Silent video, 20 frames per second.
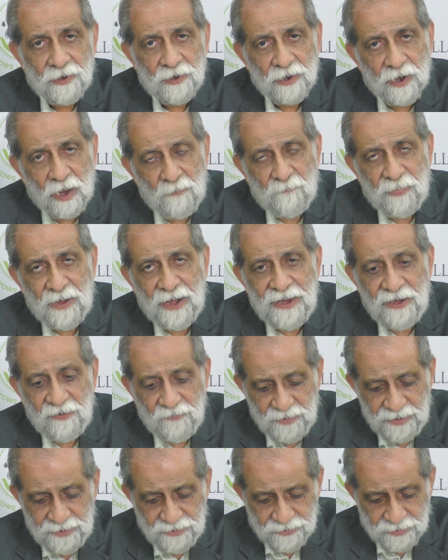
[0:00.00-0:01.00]
comply
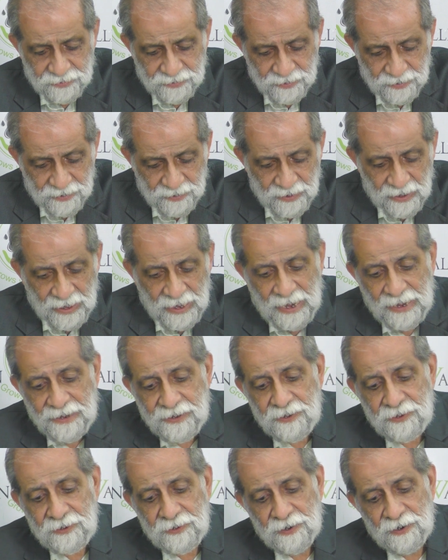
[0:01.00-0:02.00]
with.
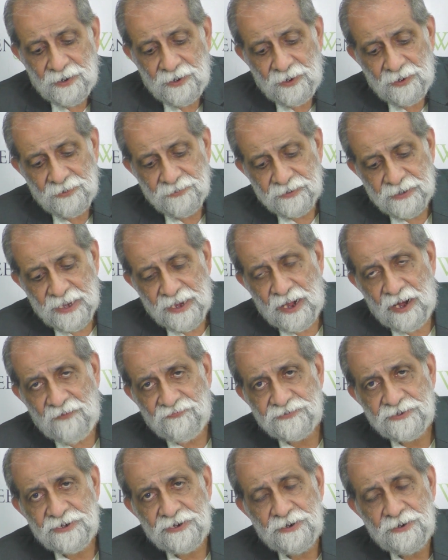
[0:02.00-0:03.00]
And
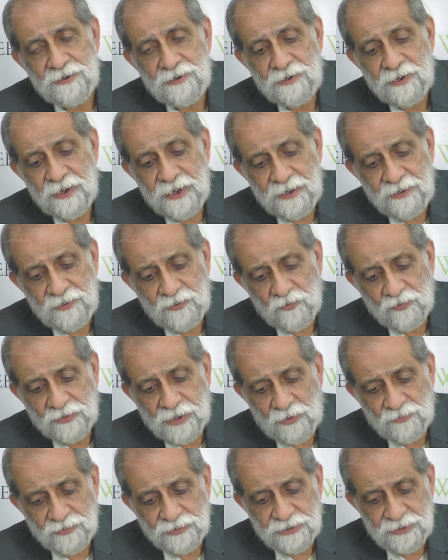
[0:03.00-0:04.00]
thereafter, in
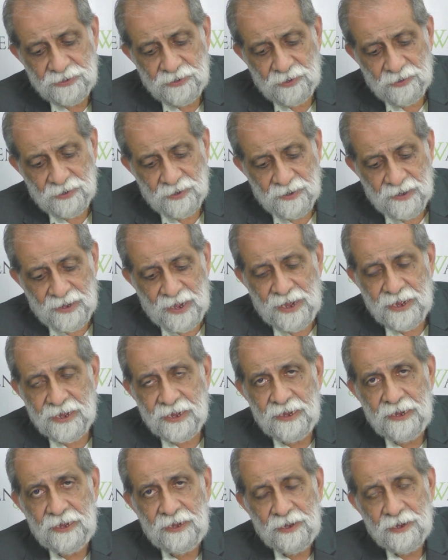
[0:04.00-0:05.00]

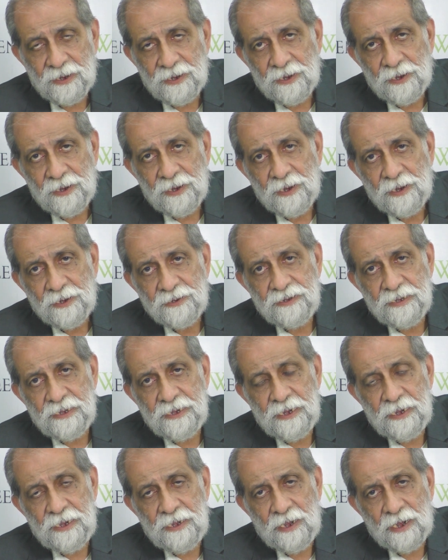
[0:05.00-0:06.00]
2009,
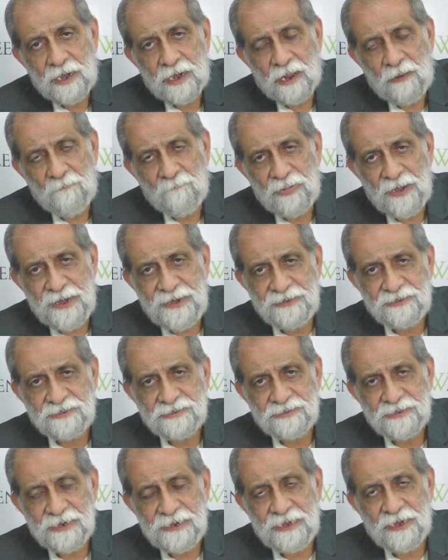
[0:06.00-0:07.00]
the
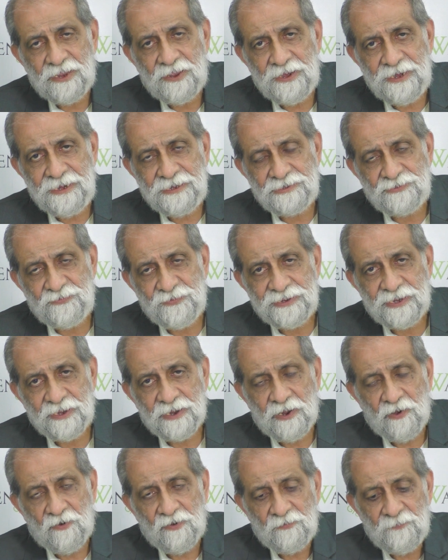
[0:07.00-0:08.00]
complaints increased with the
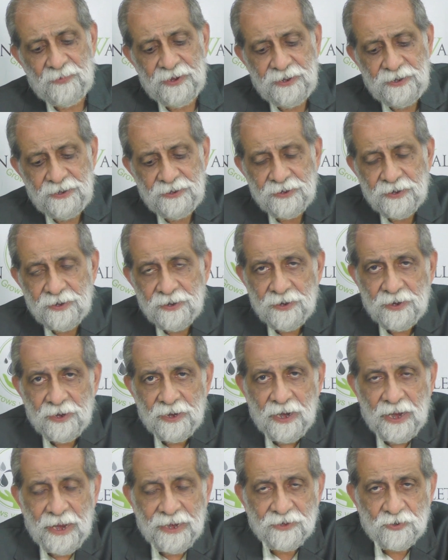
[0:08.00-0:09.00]
government.
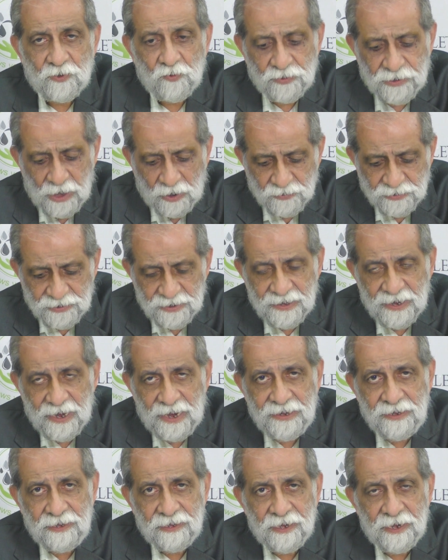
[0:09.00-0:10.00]
And
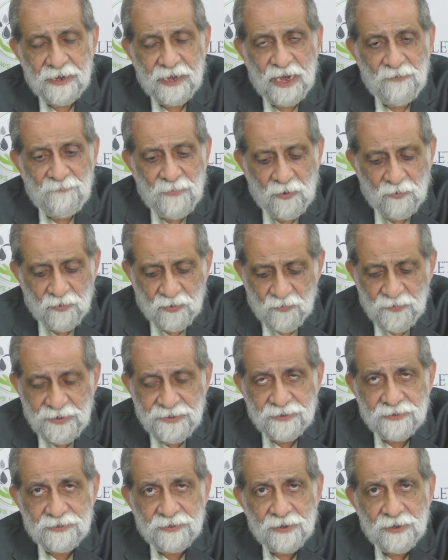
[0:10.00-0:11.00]
2009, they came out
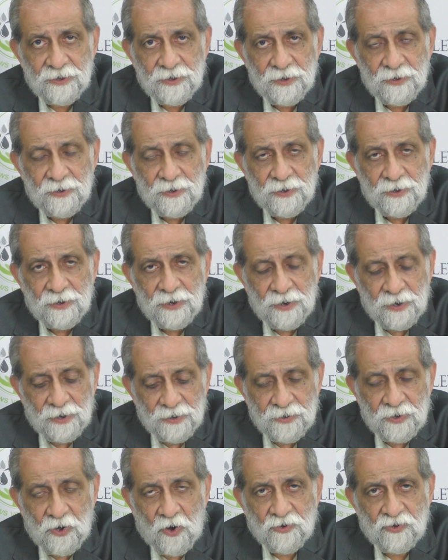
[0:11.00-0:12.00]
with
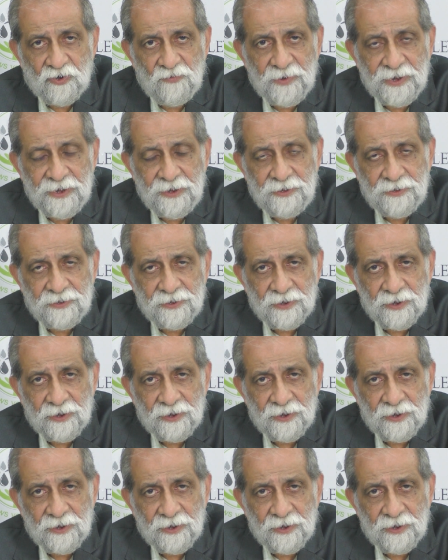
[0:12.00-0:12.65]
a document